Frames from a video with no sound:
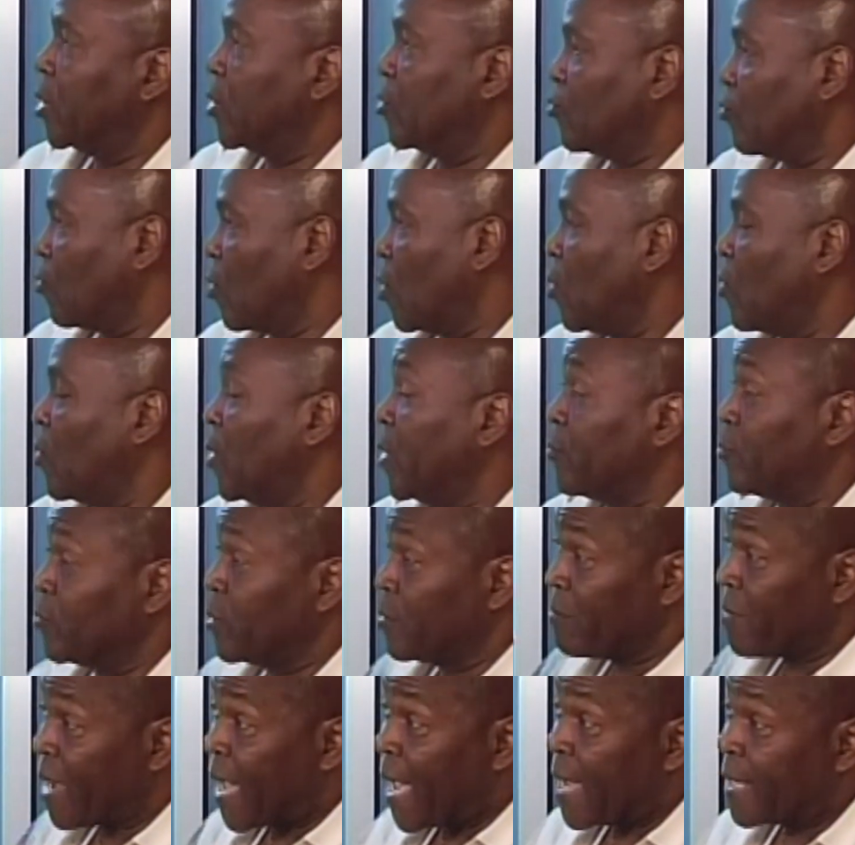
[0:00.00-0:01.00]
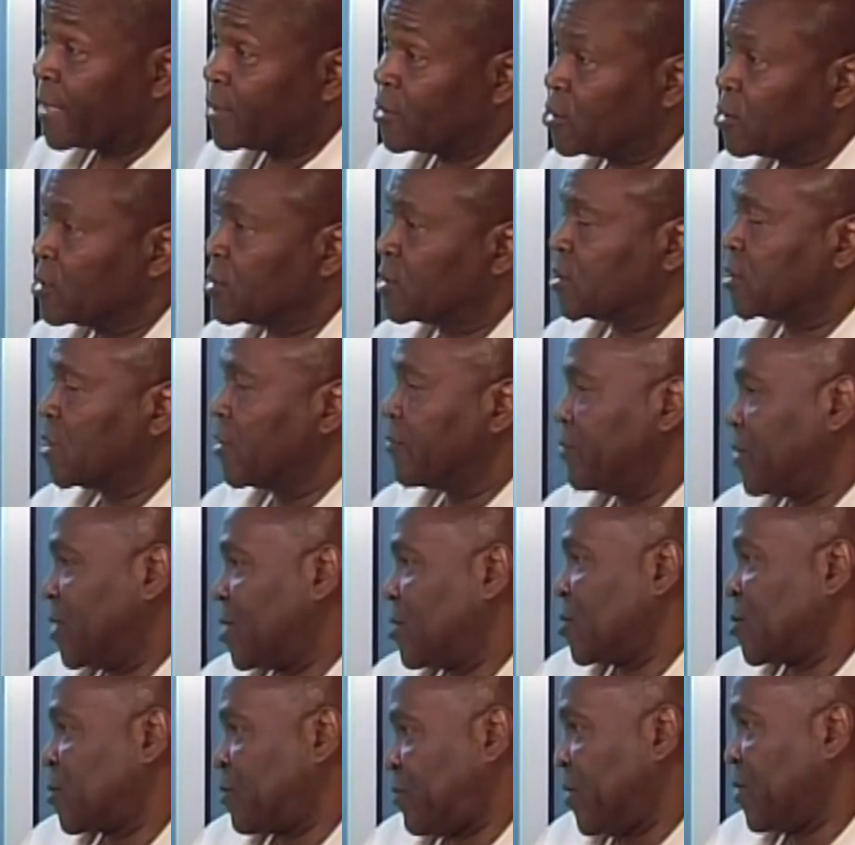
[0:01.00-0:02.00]
grow and remind yourself,
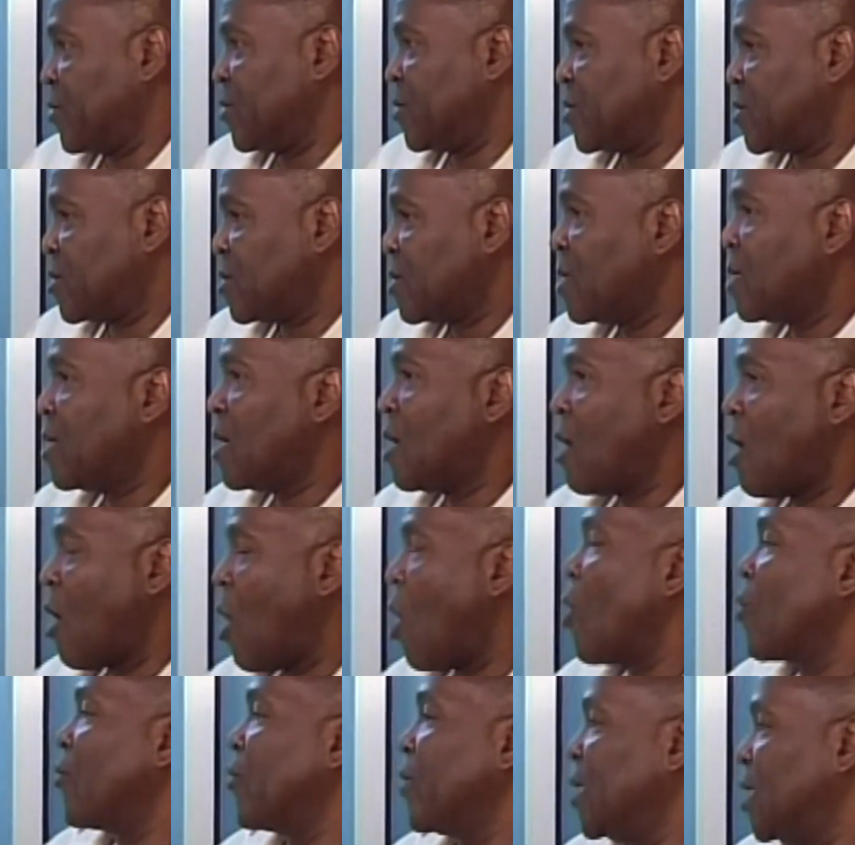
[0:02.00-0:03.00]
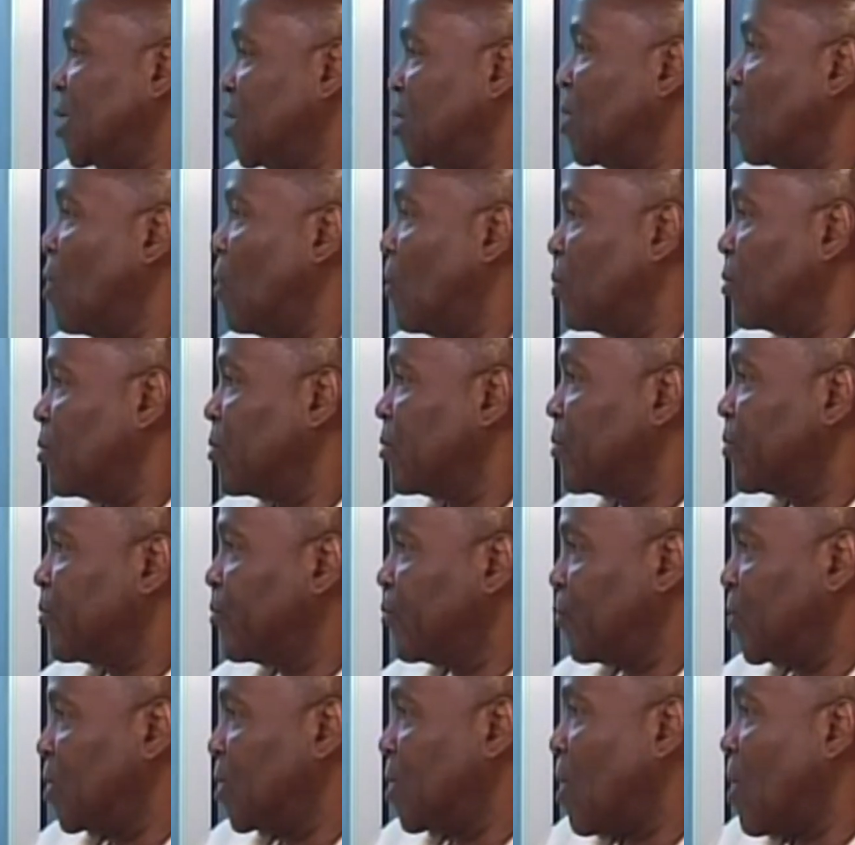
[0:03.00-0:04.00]
because spirits already know.
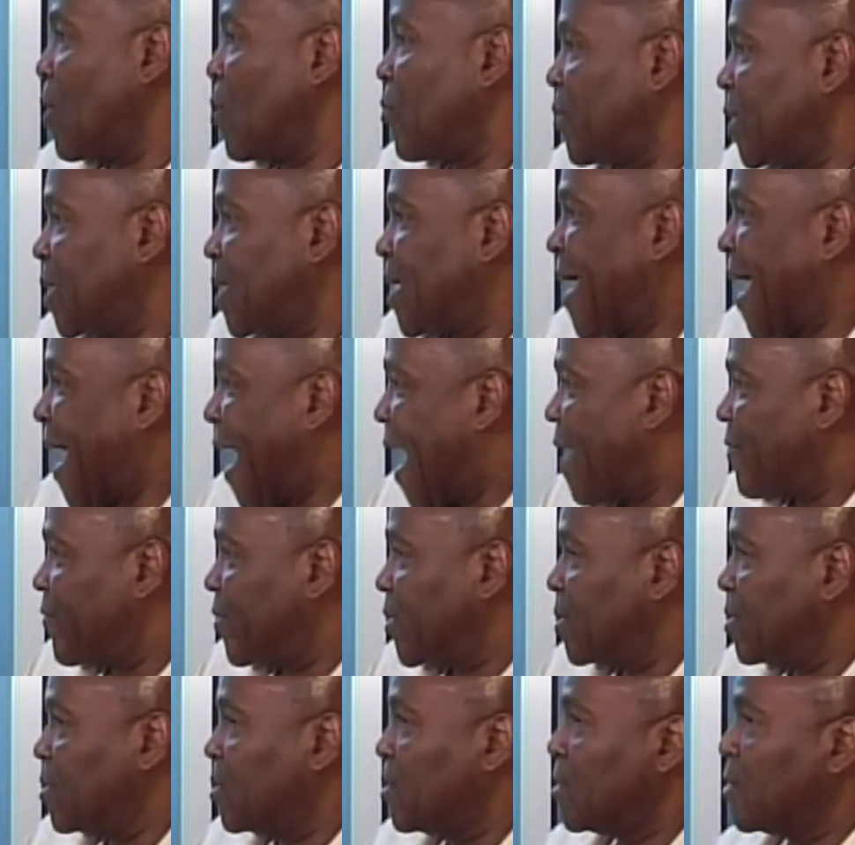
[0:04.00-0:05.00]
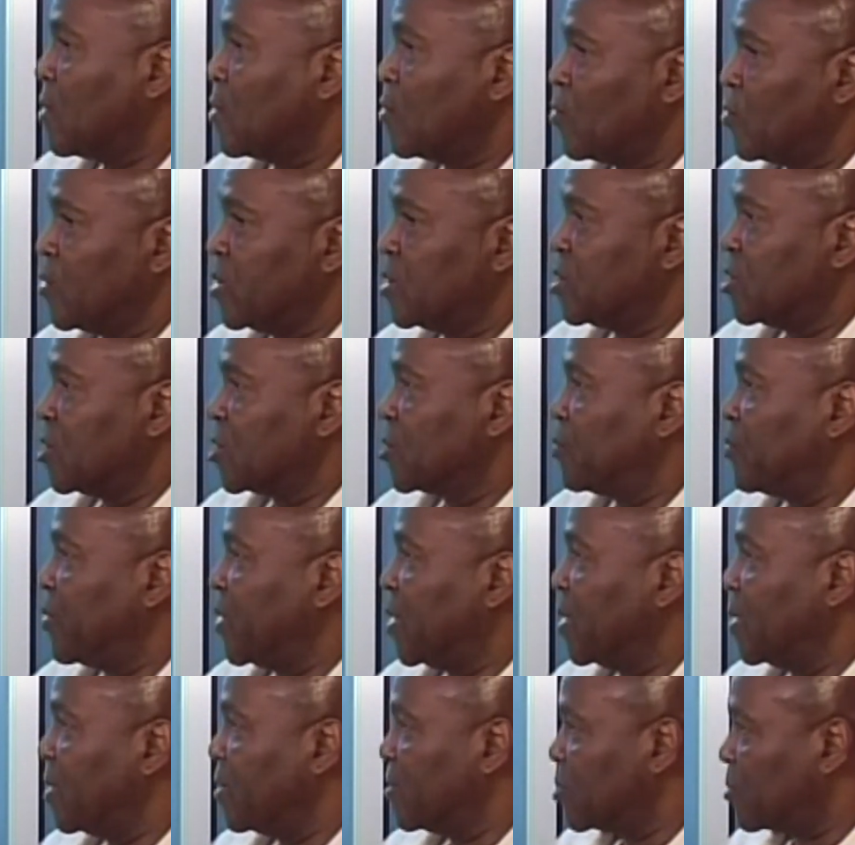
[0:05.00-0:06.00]
We already have it. We're just
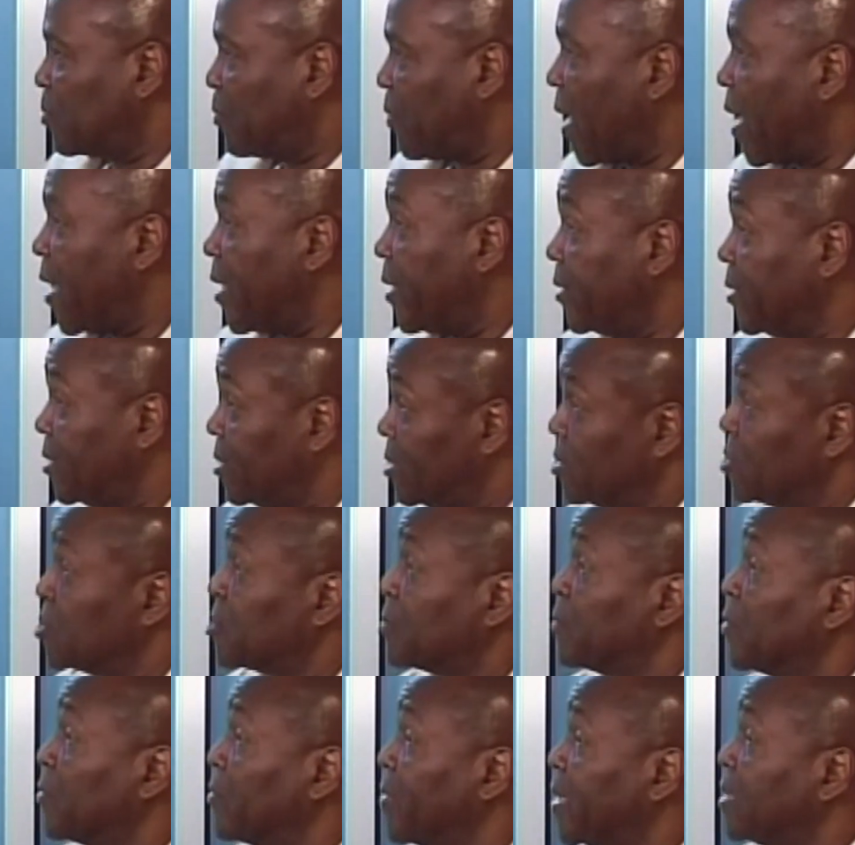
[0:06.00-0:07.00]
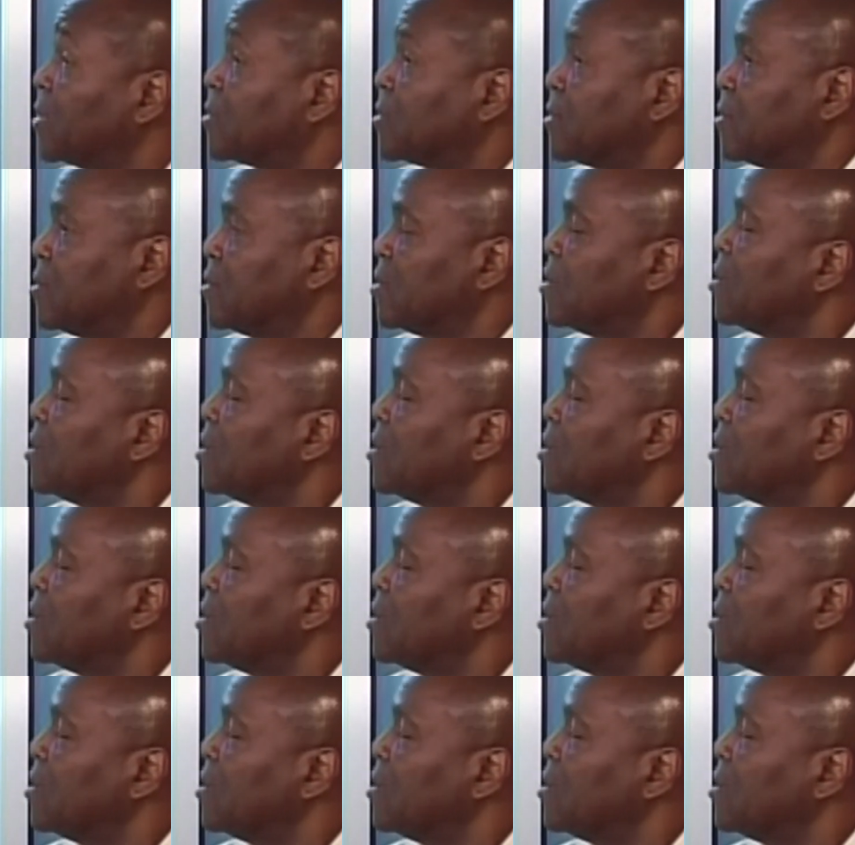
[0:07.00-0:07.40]
being inspired. The inspiration